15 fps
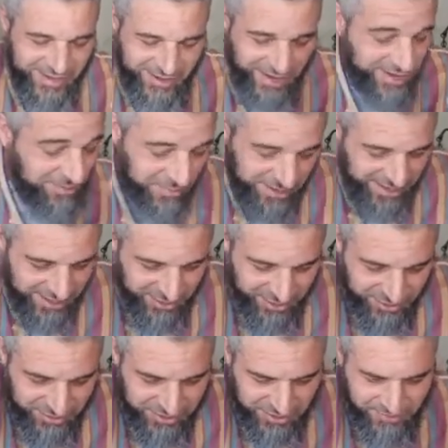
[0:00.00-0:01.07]
Anybody could
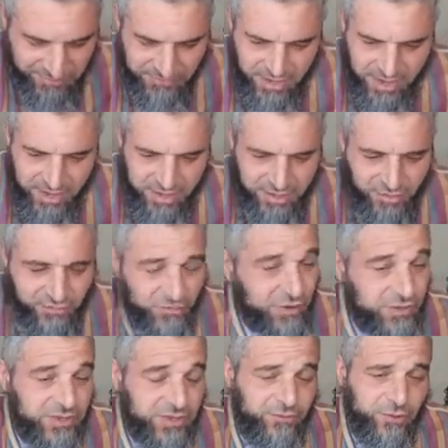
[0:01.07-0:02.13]
use it. The
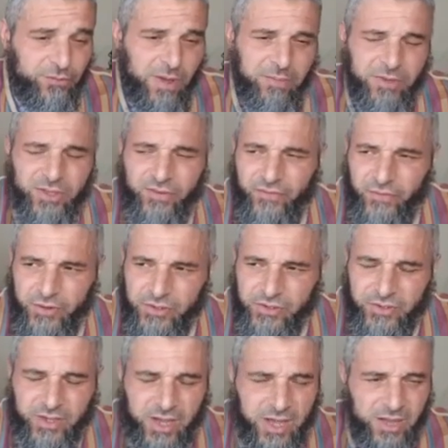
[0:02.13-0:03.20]
first, if you remember, the
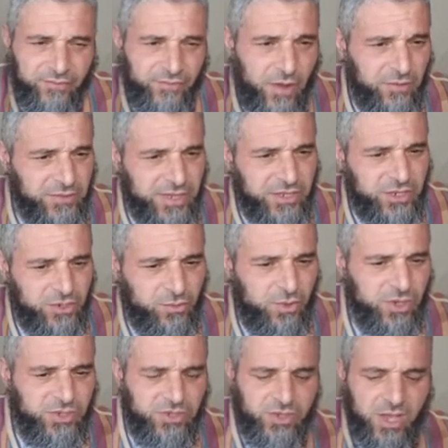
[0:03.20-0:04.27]
first foundation
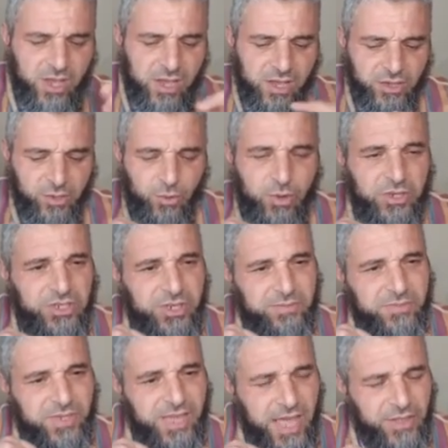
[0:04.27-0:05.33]
was to
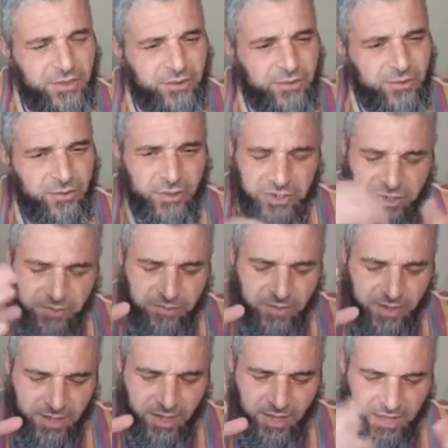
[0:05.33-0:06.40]
worship together, worship
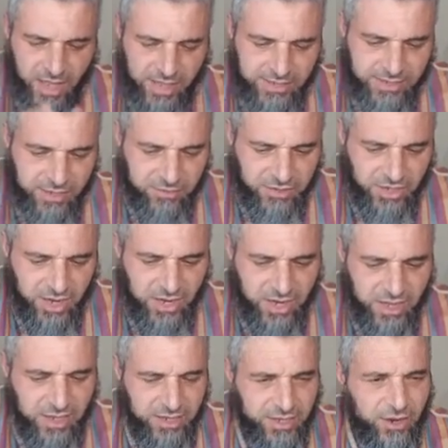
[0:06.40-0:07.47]
Allah Azza wa Jal,
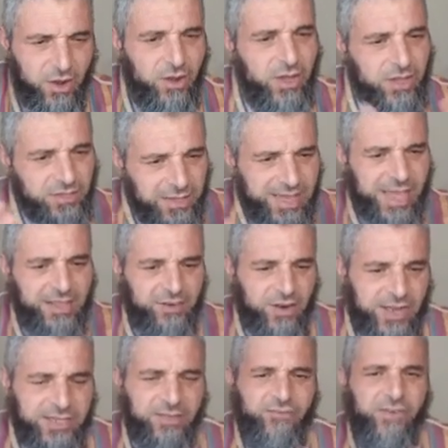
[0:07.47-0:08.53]
you know, together
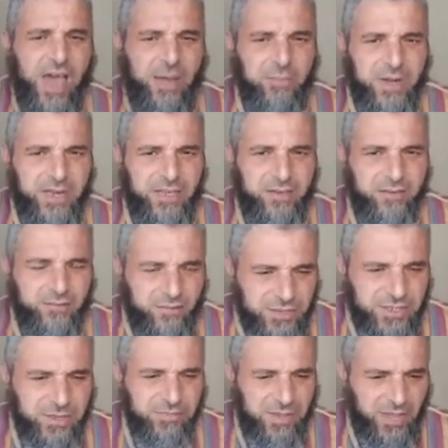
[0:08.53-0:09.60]
as a family,
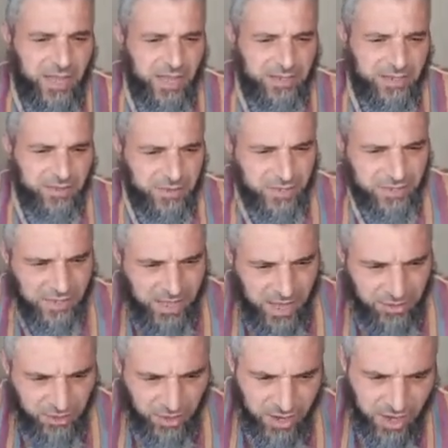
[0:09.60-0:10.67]
worship Allah Azza wa Jal
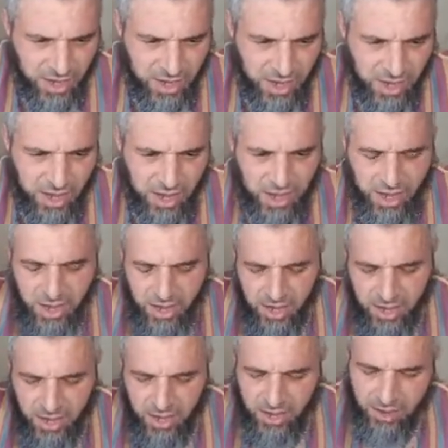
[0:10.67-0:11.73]
together.
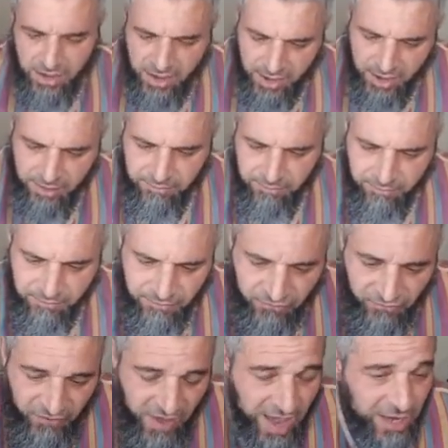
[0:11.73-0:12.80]

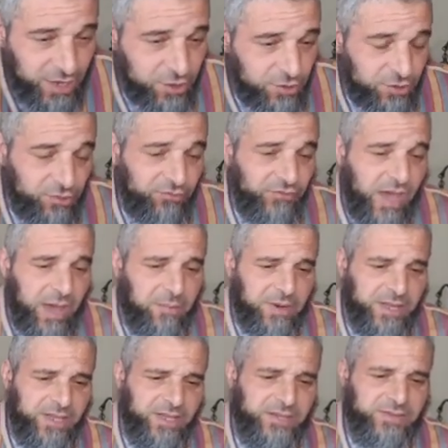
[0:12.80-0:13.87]
Value your
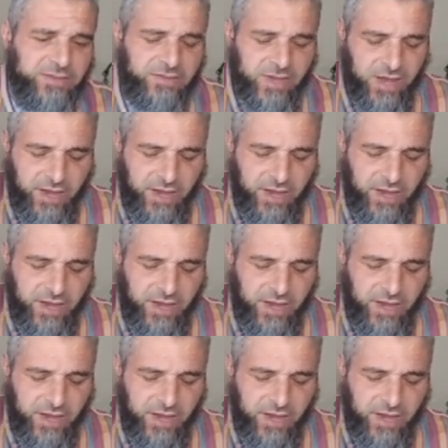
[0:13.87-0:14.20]
family is